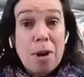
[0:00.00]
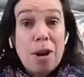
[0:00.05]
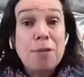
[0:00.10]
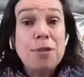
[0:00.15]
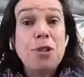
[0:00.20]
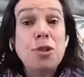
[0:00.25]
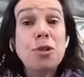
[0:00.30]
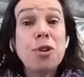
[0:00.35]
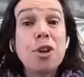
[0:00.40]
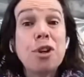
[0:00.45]
I've
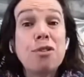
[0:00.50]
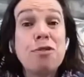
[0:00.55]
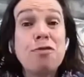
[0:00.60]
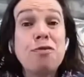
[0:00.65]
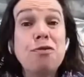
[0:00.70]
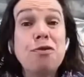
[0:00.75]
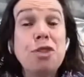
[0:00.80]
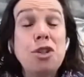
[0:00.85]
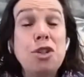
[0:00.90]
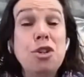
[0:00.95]
still got a
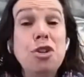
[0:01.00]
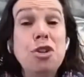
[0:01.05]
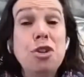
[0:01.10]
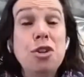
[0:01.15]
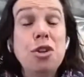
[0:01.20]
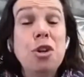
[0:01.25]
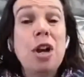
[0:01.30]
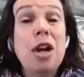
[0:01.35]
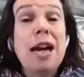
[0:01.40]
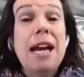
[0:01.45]

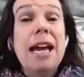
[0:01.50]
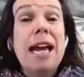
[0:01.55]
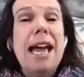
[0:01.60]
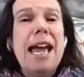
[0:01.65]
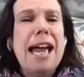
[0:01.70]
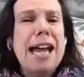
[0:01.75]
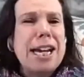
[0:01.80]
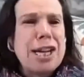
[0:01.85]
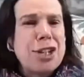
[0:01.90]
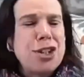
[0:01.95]
few
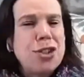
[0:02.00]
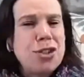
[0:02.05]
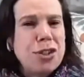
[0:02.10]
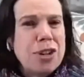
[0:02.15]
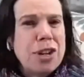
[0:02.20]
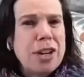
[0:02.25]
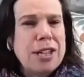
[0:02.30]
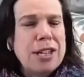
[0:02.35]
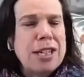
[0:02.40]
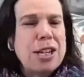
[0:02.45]

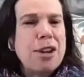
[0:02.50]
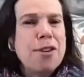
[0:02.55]
extras